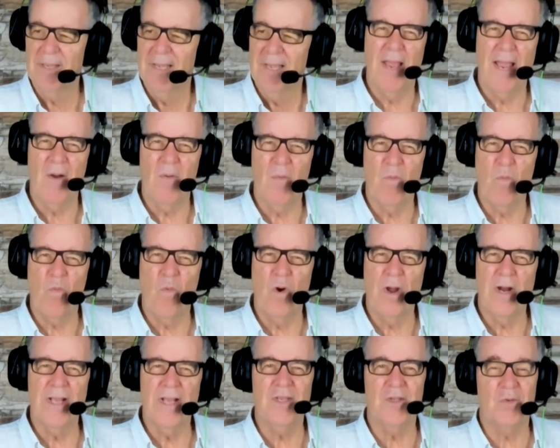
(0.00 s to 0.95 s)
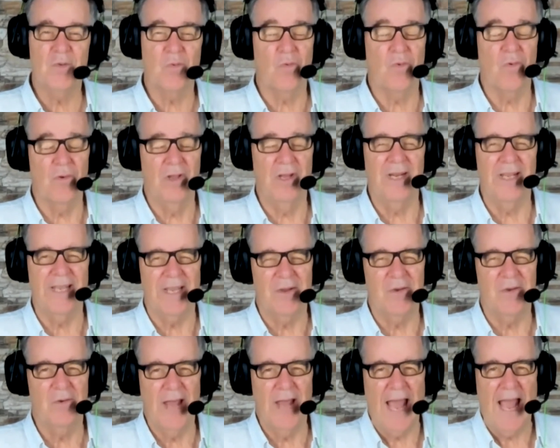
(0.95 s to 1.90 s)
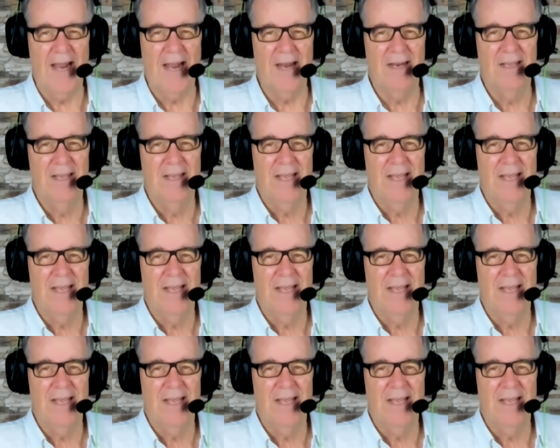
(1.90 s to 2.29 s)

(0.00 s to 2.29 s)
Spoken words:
And what he's really good at